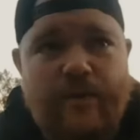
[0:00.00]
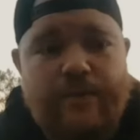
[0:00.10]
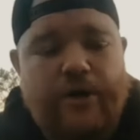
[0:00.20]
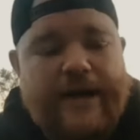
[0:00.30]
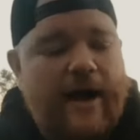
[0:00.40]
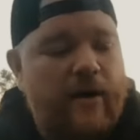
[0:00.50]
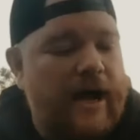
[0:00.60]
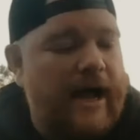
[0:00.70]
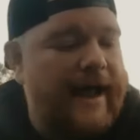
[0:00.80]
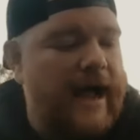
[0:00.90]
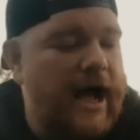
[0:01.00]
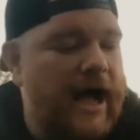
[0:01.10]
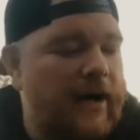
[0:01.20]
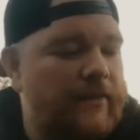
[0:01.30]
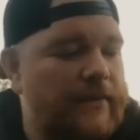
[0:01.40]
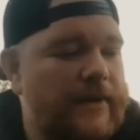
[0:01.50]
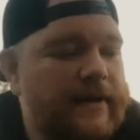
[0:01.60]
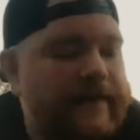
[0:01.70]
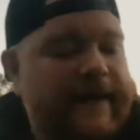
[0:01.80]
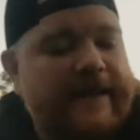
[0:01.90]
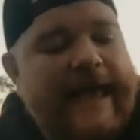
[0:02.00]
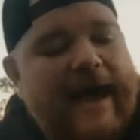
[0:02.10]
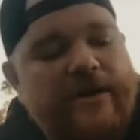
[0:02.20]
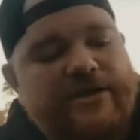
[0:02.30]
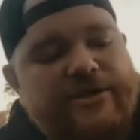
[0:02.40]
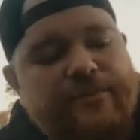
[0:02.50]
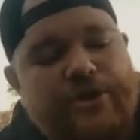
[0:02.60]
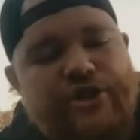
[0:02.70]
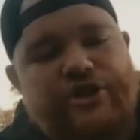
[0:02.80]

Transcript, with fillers: we put out a, uh, they allowed us to put a